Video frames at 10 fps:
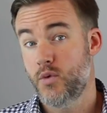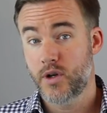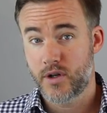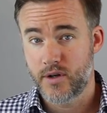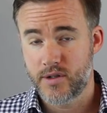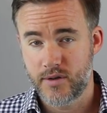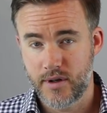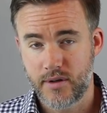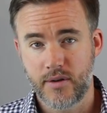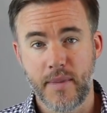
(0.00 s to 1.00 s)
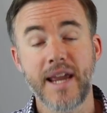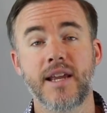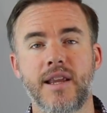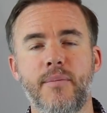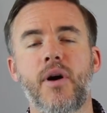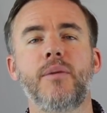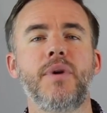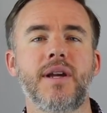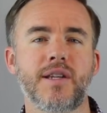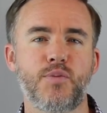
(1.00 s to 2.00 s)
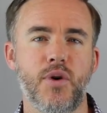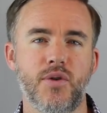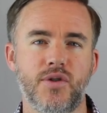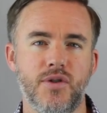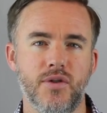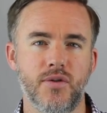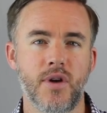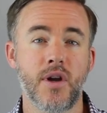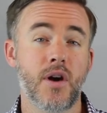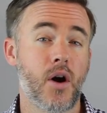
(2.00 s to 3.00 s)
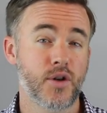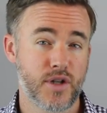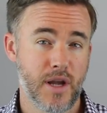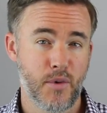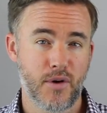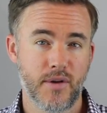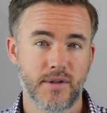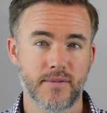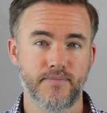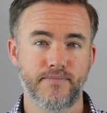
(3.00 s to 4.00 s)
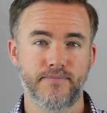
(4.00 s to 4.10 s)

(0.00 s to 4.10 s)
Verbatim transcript: the workers who are, who are making them aren't being exposed to harsh chemicals.